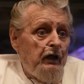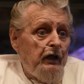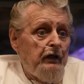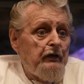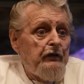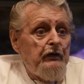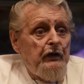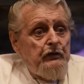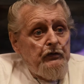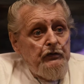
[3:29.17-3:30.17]
and
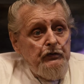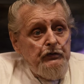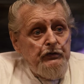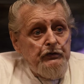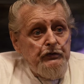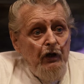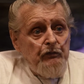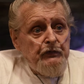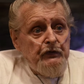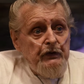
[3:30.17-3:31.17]
then you use your
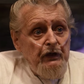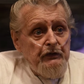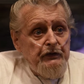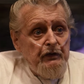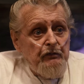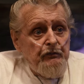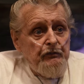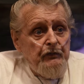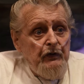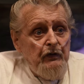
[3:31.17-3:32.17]
softer colors in them,
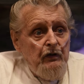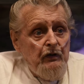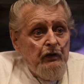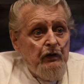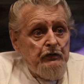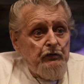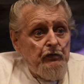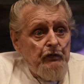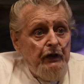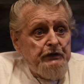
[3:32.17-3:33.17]
because you
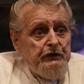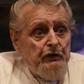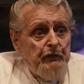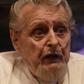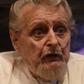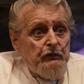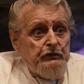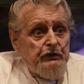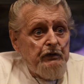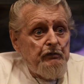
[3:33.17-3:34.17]
were rinsing them out.
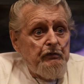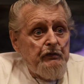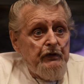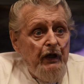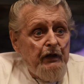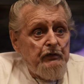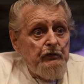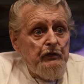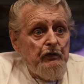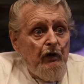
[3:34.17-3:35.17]
See, we were not
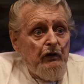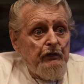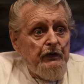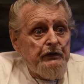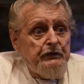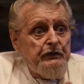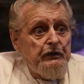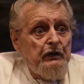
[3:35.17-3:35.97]
doing all of this.